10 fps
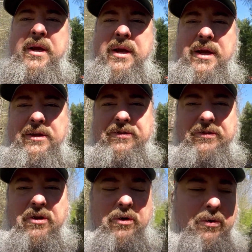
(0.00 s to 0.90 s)
And
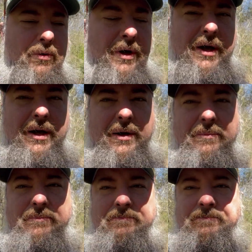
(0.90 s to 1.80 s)
so
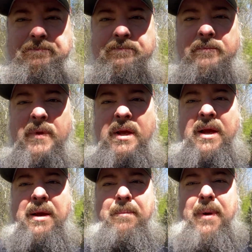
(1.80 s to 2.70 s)

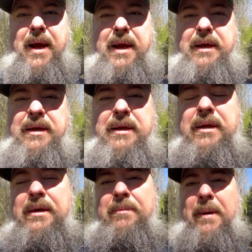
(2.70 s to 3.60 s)
my
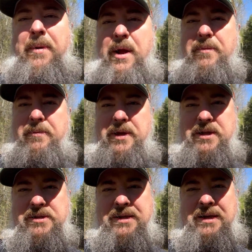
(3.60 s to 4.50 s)
problem
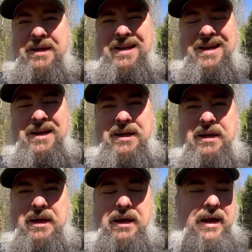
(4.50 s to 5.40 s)
is,
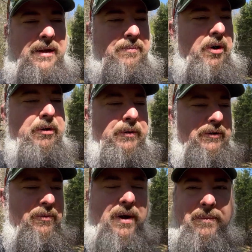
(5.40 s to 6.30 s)
and part of the
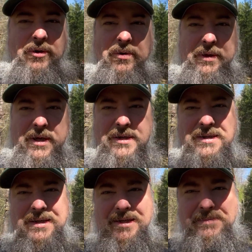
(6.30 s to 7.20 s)
reason why I'm doing
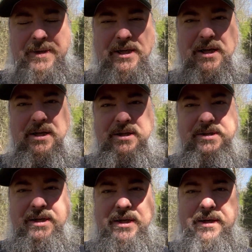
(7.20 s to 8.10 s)
this is
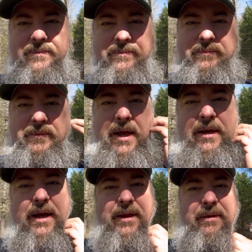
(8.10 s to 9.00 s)
because
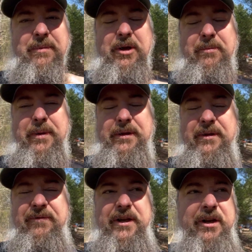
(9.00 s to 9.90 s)
not the mill, but
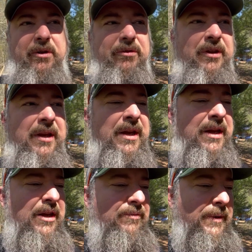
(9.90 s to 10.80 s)
the videos,
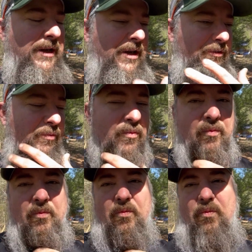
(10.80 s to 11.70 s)
is because
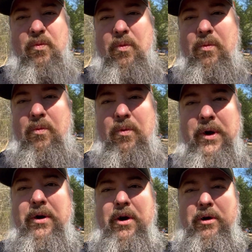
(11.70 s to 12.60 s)

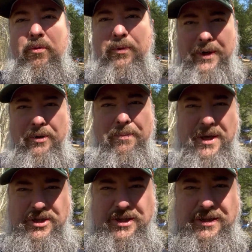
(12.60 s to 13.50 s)
we're on a real
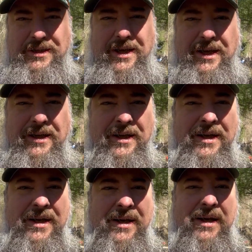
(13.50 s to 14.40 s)
budget. Like,
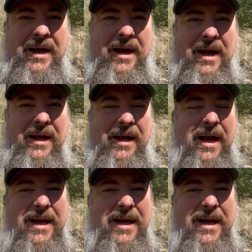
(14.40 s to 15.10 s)
I